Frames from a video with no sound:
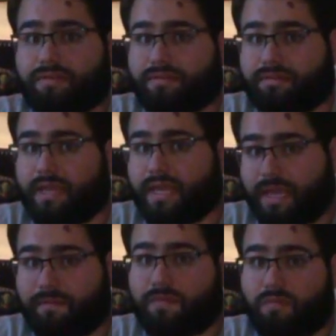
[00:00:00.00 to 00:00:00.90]
And
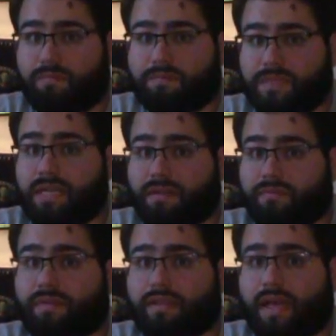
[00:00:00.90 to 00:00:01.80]
if you've seen it
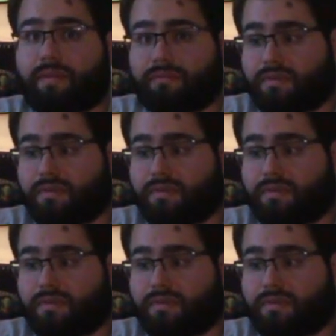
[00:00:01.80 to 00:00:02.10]
in real life,